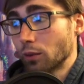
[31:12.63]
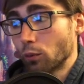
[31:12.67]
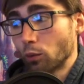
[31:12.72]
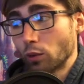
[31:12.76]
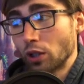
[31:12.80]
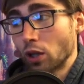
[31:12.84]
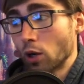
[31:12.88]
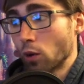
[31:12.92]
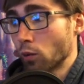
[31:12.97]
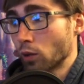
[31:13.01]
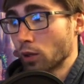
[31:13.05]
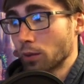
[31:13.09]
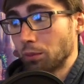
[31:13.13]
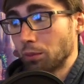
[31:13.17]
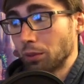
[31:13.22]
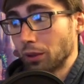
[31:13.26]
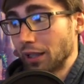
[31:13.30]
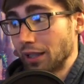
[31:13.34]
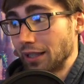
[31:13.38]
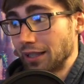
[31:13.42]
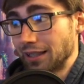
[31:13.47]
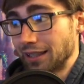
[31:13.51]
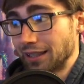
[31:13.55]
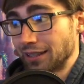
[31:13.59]
don't want to
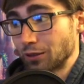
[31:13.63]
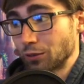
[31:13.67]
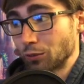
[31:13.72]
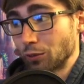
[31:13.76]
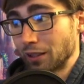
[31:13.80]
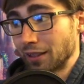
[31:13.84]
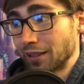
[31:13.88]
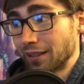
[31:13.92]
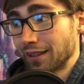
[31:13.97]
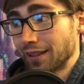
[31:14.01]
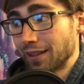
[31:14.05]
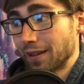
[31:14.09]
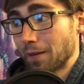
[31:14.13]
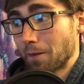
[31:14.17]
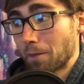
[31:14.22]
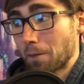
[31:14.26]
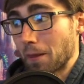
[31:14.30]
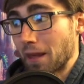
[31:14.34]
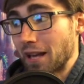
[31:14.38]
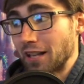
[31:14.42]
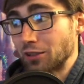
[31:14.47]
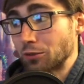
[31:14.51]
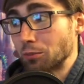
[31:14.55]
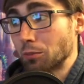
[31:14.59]
play this with
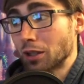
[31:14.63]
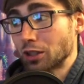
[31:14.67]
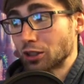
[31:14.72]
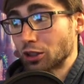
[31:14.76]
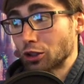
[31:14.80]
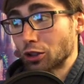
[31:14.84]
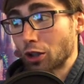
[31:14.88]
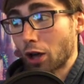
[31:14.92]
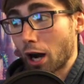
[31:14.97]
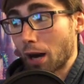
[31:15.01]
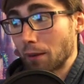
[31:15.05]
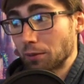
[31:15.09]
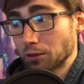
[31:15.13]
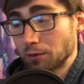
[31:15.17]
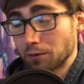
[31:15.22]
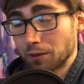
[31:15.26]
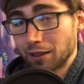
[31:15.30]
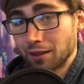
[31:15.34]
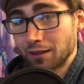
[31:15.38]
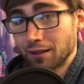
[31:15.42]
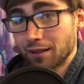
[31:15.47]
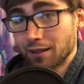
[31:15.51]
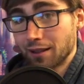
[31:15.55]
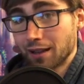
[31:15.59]
as much
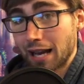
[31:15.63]
topspin